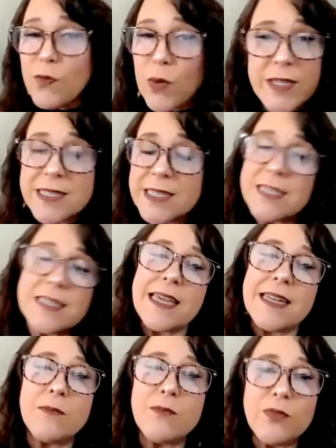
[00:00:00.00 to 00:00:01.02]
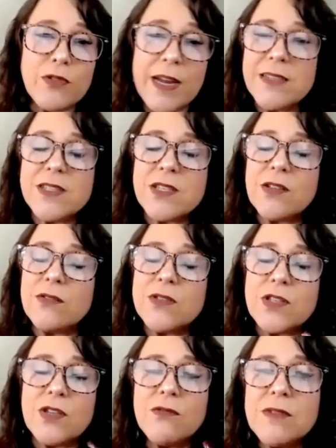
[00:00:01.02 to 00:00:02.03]
voices and embrace
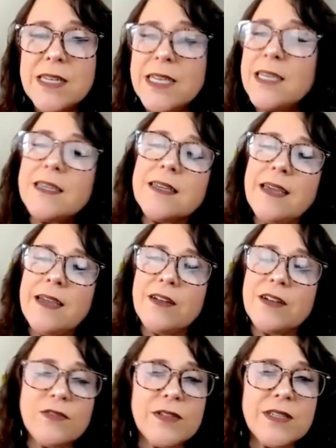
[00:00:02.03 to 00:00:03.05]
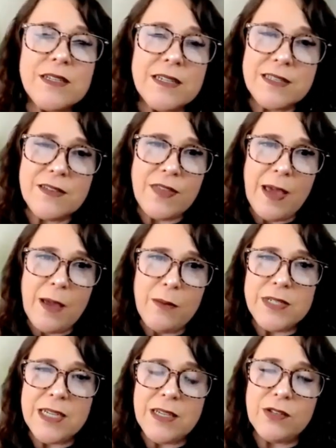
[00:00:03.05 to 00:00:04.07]
those unique characteristics of that
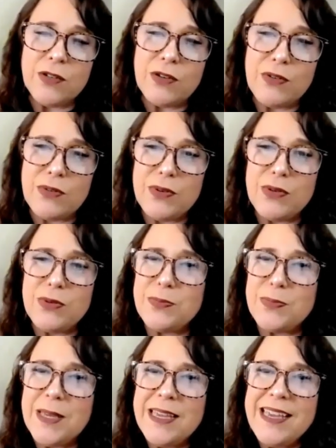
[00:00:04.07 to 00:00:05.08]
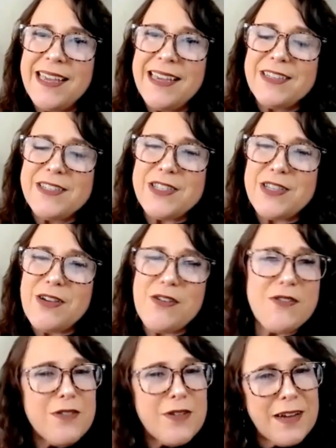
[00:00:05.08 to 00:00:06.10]
particular group.
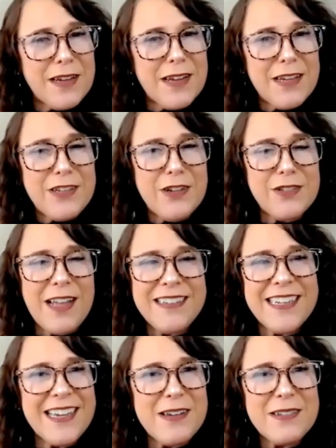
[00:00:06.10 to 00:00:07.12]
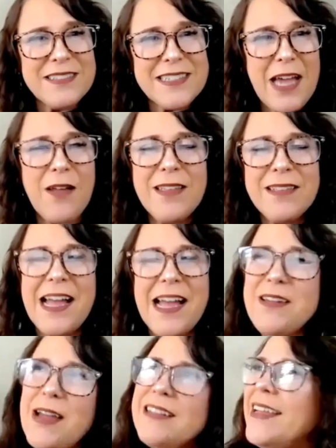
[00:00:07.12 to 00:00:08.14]
So Yolanda,
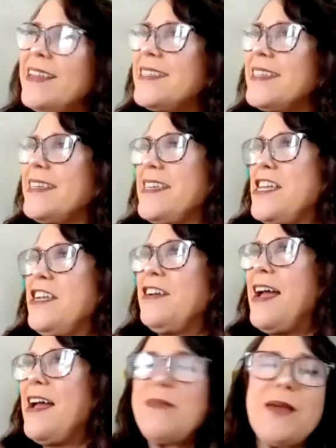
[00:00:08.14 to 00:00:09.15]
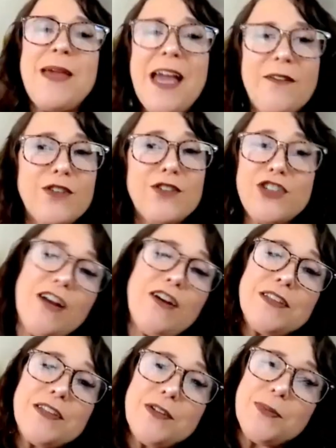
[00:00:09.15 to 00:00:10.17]
I'd like to hear, maybe have you share
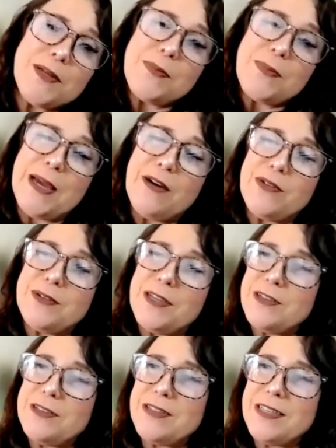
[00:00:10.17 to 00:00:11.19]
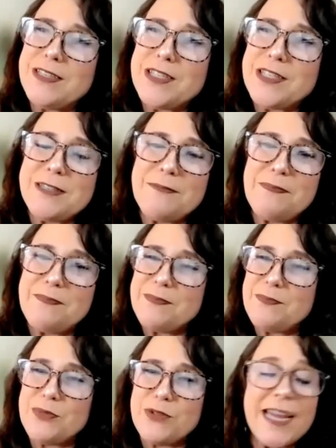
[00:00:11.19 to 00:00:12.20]
a little bit about this
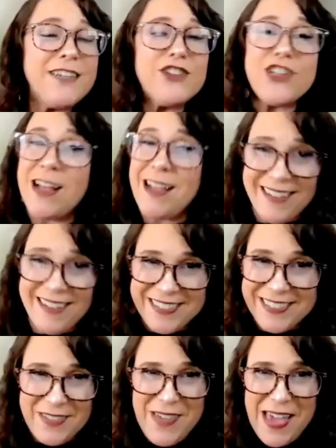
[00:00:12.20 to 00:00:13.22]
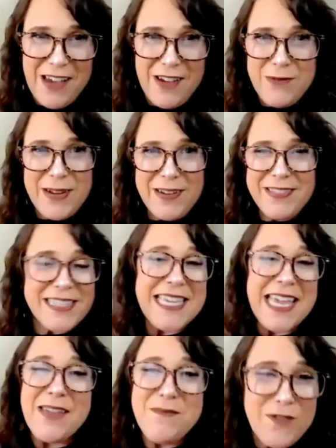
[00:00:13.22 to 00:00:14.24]
brainchild of where
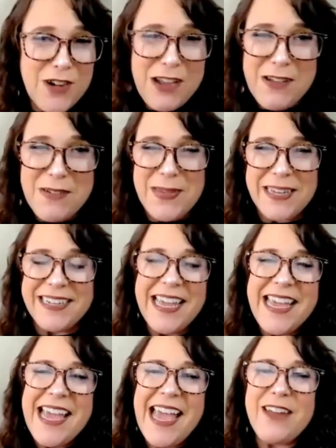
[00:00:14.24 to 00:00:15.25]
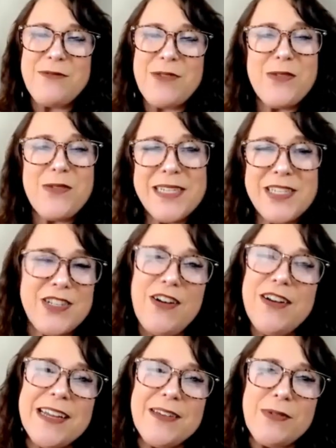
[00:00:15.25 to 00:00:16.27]
this came from and where we
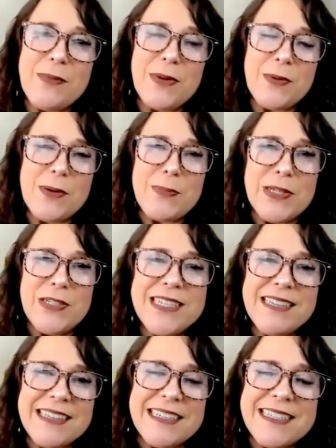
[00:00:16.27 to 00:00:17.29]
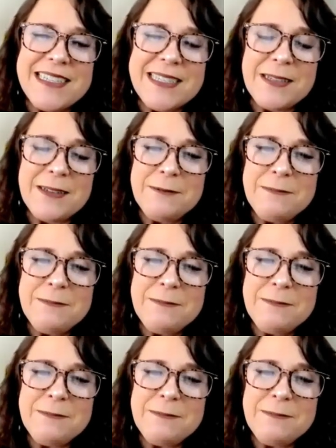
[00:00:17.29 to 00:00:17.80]
started when we were building this.